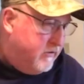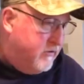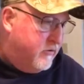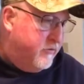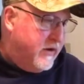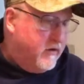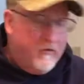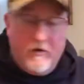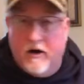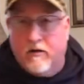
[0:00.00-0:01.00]
you can make your
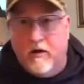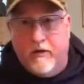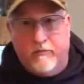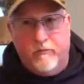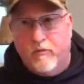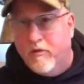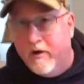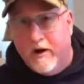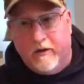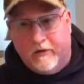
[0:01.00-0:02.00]
char cloth
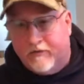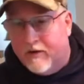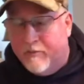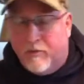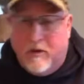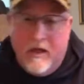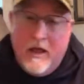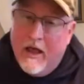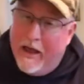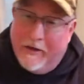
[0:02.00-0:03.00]
really simple
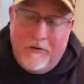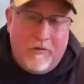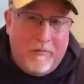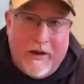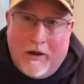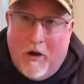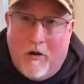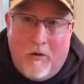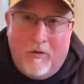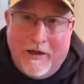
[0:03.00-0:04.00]
and you could make a
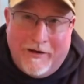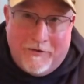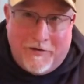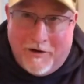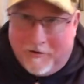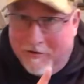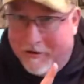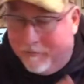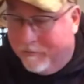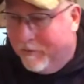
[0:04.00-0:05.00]
whole lot of char
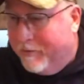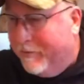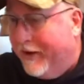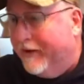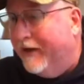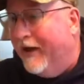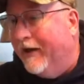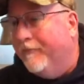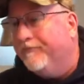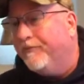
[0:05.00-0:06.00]
cloth with one bandana.